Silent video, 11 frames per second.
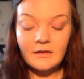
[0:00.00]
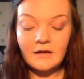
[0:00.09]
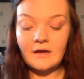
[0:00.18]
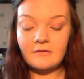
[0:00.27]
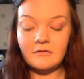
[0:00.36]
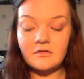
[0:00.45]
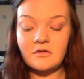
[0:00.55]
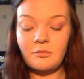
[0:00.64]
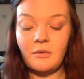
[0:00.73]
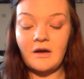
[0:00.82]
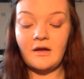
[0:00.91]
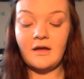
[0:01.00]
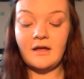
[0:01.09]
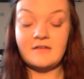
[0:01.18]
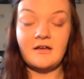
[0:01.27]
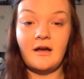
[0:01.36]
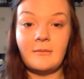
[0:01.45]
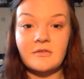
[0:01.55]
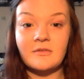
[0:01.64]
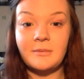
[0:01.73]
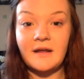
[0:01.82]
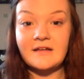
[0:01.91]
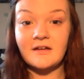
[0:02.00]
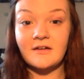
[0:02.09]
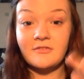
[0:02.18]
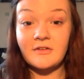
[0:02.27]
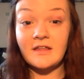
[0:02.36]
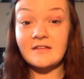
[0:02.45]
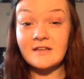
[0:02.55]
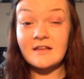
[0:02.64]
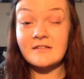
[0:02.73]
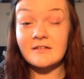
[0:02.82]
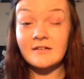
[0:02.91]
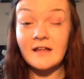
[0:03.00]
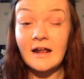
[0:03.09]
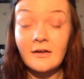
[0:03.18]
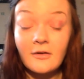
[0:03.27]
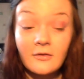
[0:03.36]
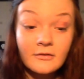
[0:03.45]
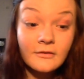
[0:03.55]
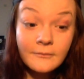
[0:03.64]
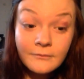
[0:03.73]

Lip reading: And I'm going to do one eye at a time because the playtime for this isn't that long.